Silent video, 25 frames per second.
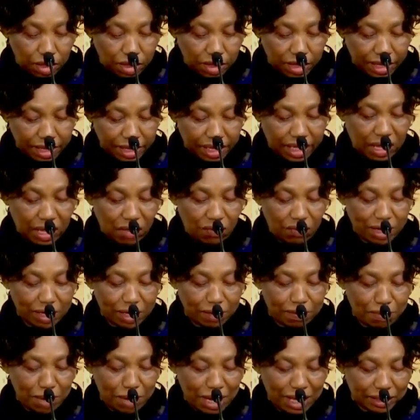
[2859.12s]

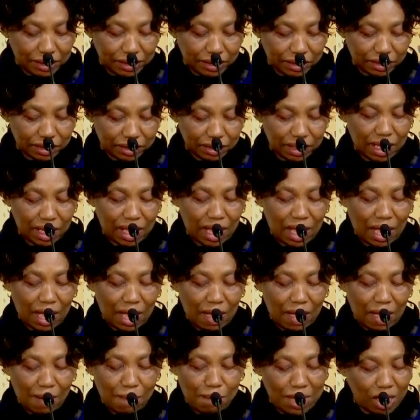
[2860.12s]
recovery plan
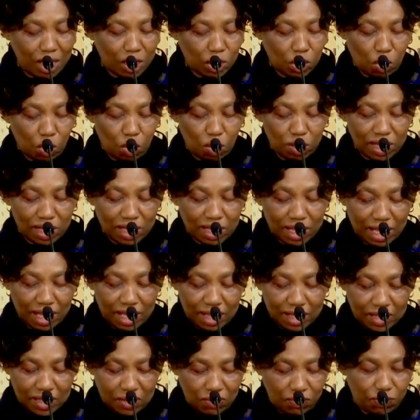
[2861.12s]
are based on
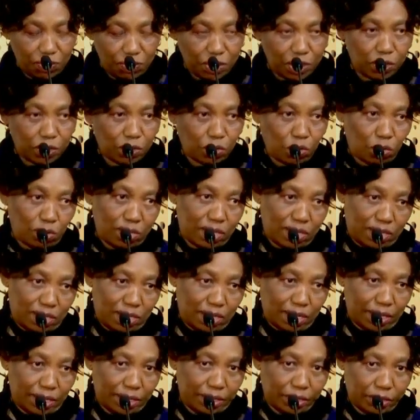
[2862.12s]
scientific
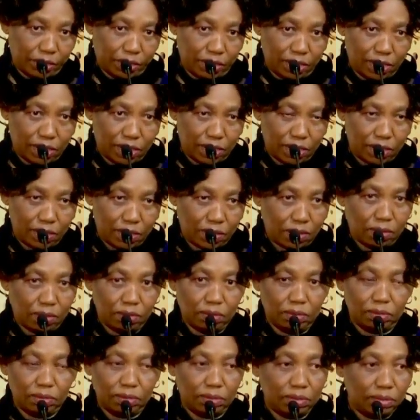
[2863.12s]
considerations.
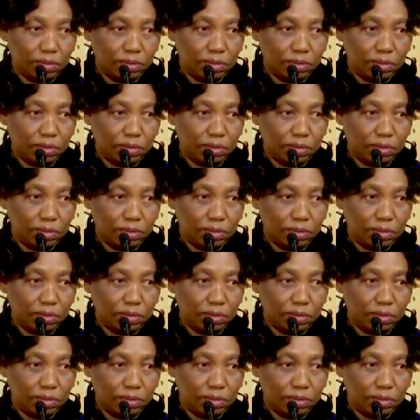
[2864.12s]
So